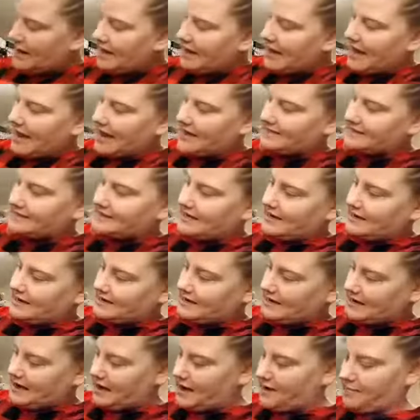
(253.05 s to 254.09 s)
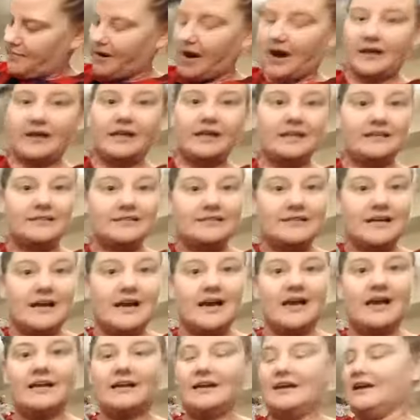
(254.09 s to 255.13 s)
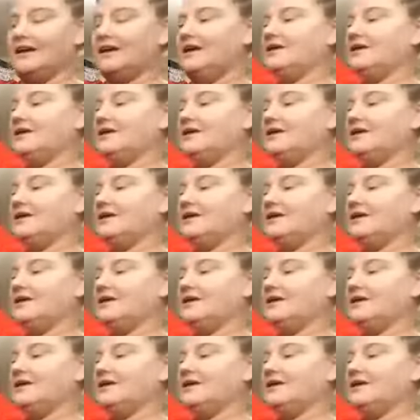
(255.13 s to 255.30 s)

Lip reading: has a pocket inside.